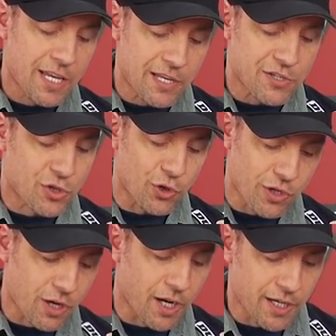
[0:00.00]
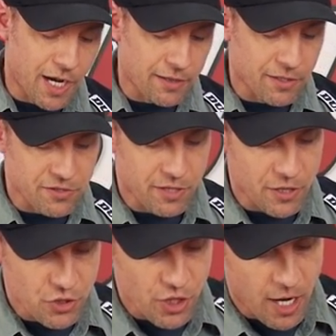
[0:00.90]
is good. Icon does a
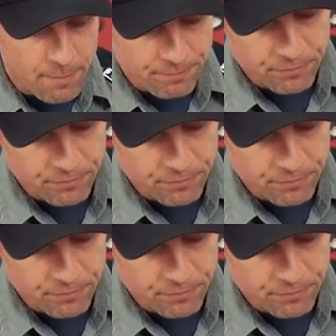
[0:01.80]
nice job.